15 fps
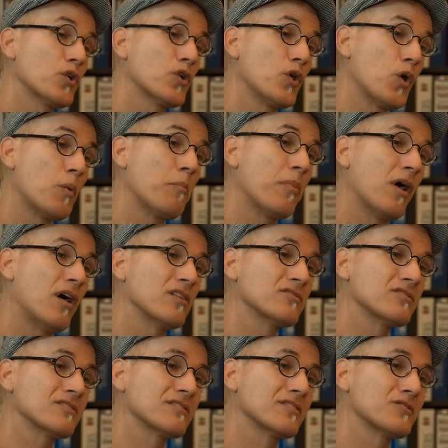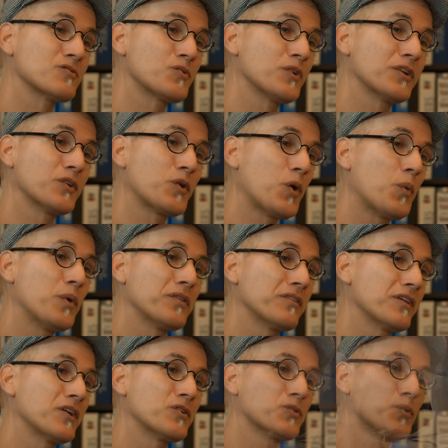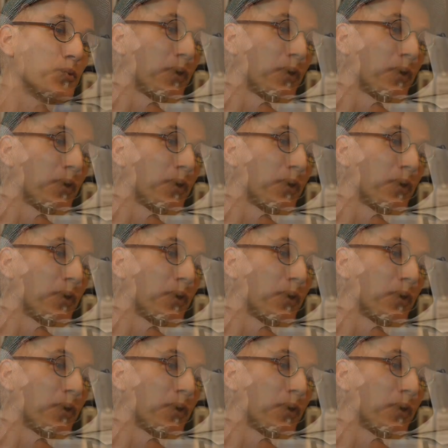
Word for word: your own boss, there's really no one there to